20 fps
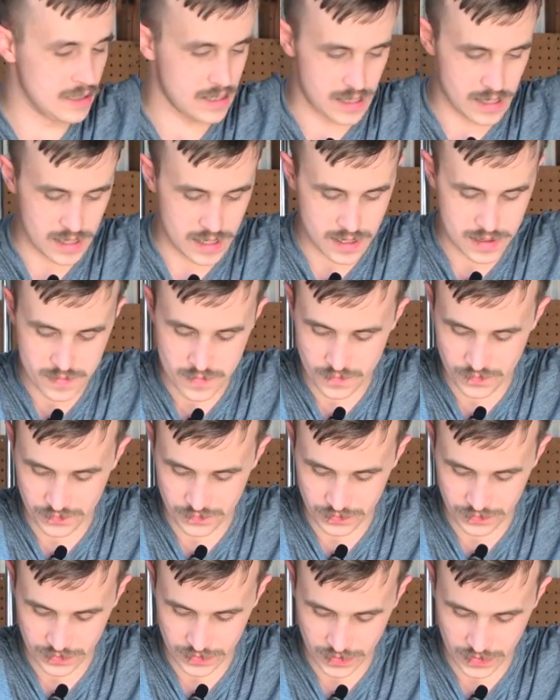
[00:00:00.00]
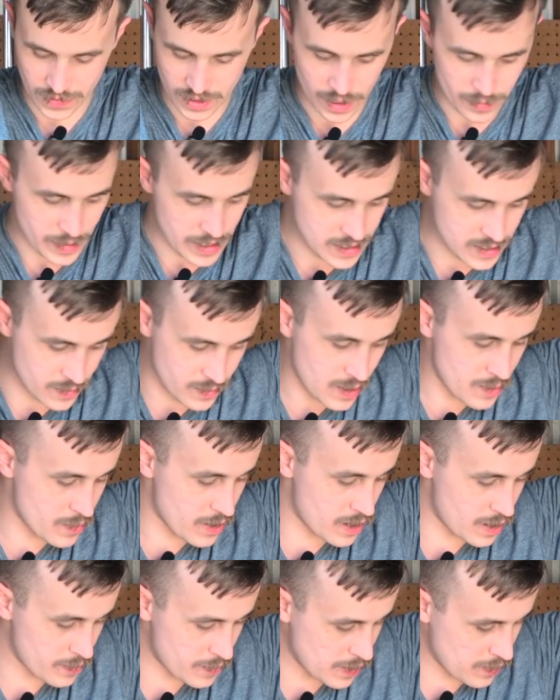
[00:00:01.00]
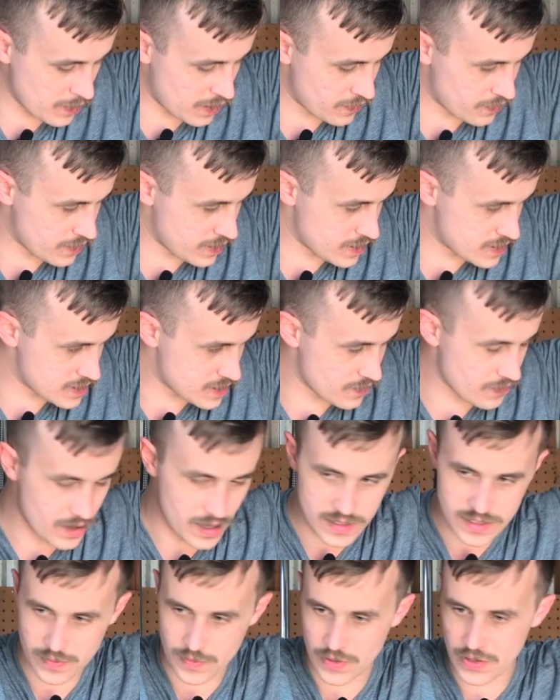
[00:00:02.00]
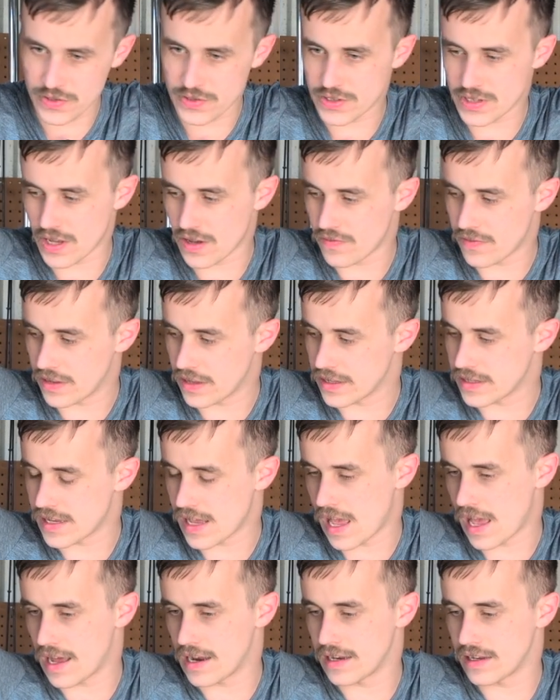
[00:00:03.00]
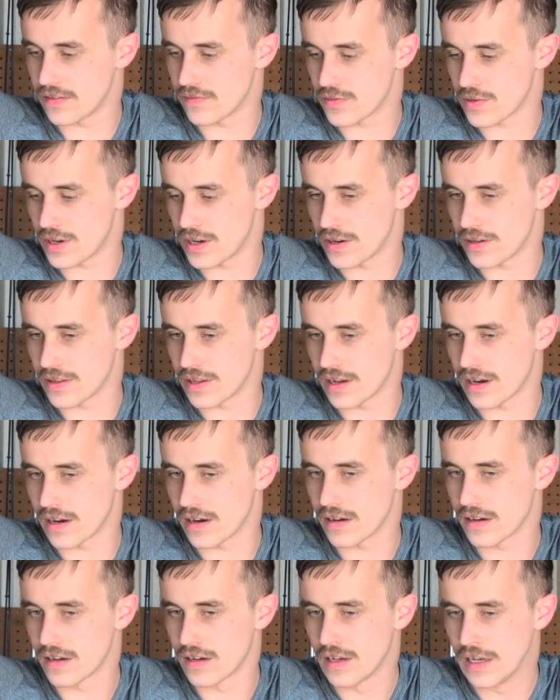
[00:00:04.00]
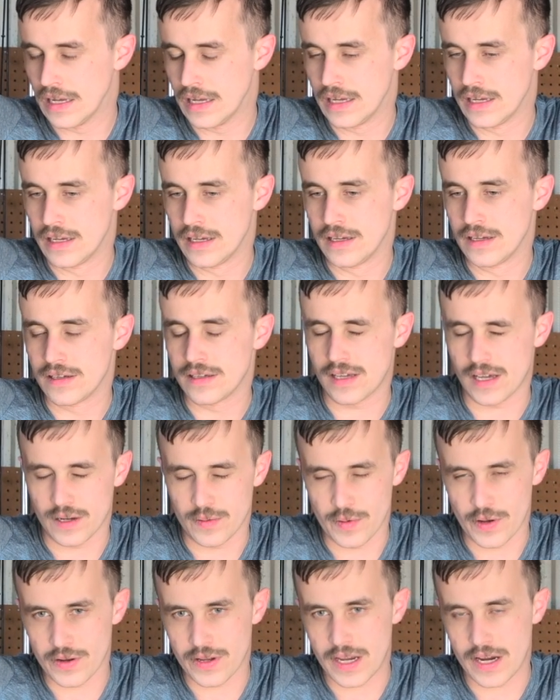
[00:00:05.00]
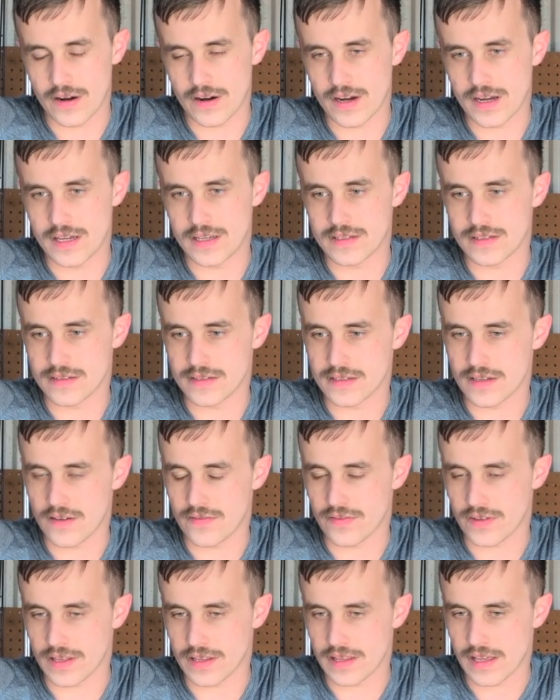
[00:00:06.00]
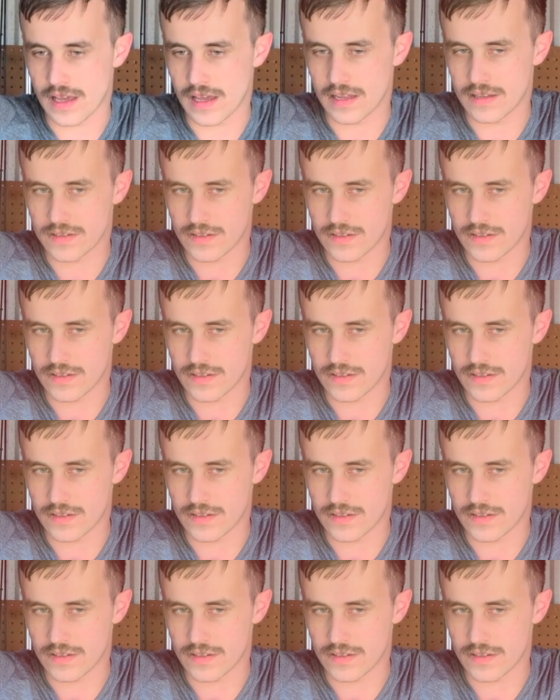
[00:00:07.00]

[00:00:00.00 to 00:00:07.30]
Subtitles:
I might someday I might modify this. I've got some other stuff I like to add in here and there, kettlebell carries and stuff like that.